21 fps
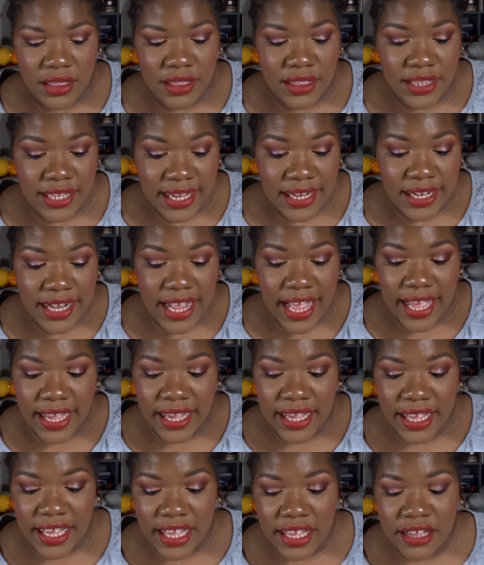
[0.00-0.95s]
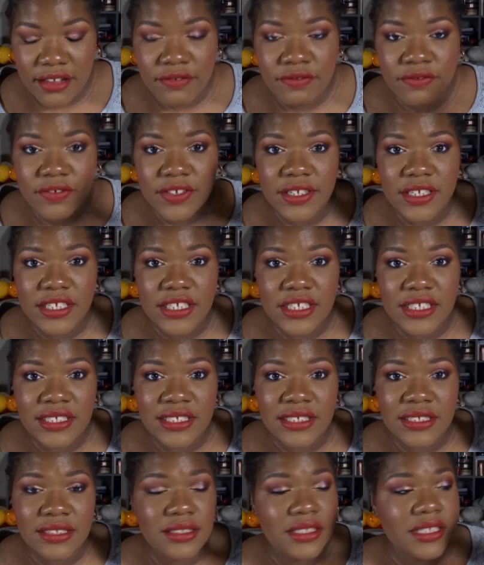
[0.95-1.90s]
Then I have
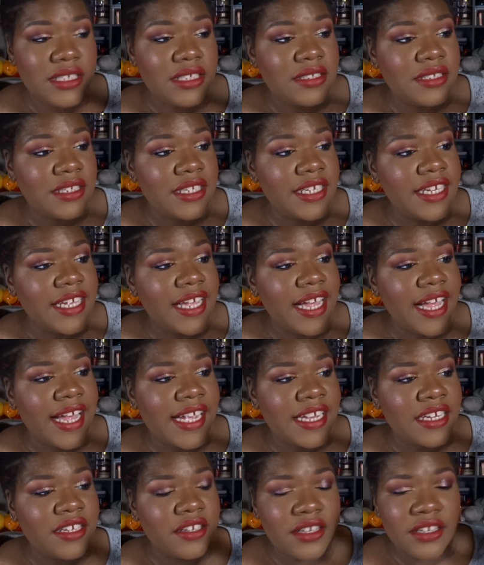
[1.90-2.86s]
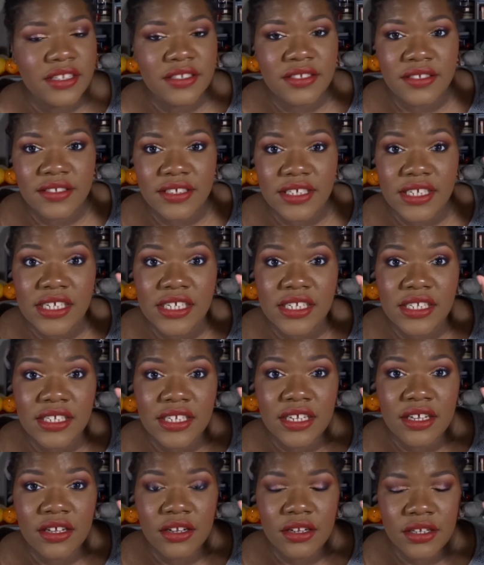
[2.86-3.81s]
the Sleek Eye Dust in
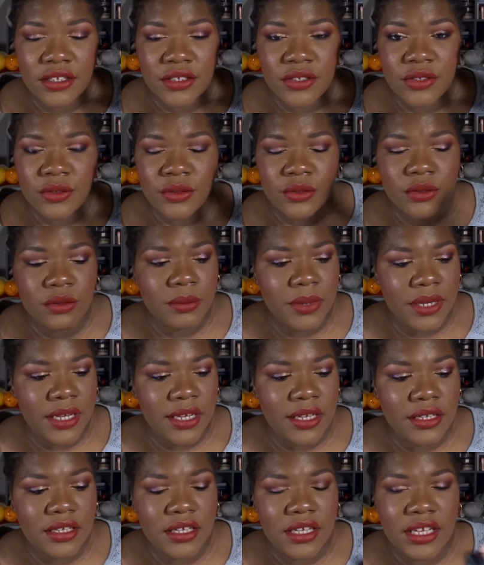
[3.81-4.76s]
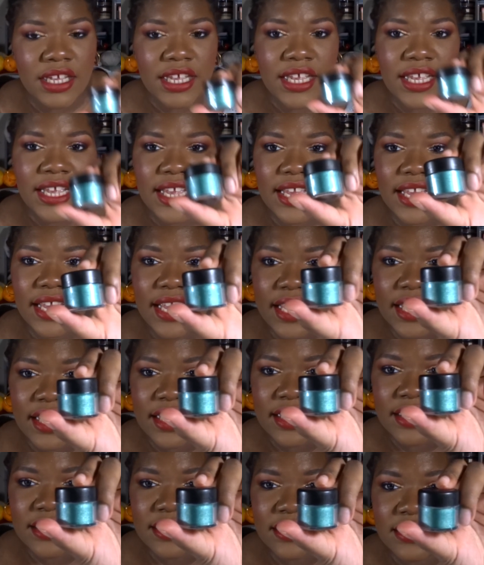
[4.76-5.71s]
the color Scuba,
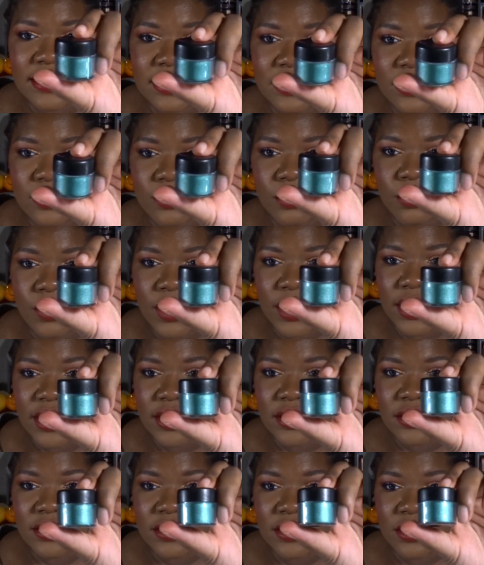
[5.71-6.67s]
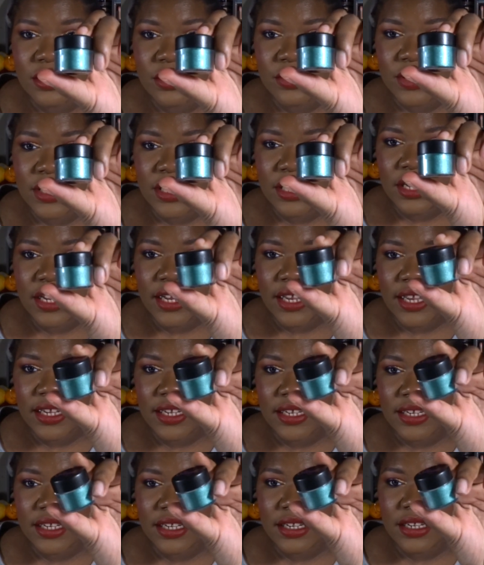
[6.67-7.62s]
and this is what it's looking
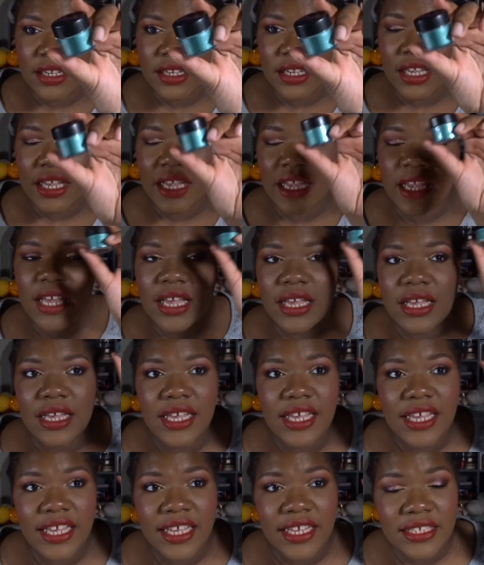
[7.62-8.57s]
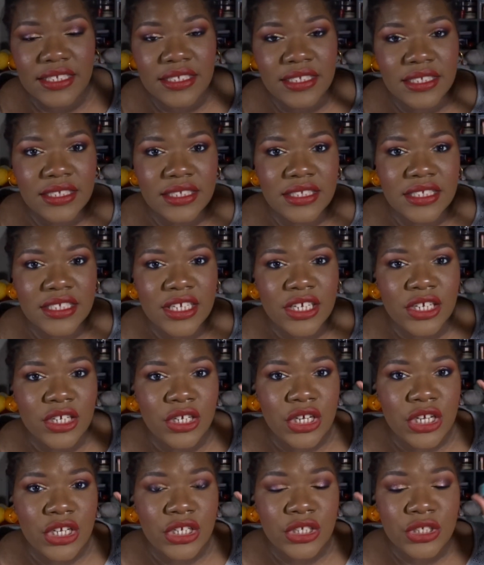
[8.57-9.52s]
like. It's
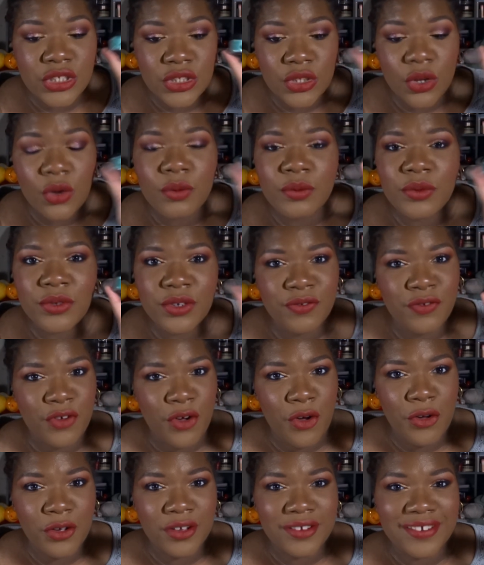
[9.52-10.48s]
so beautiful.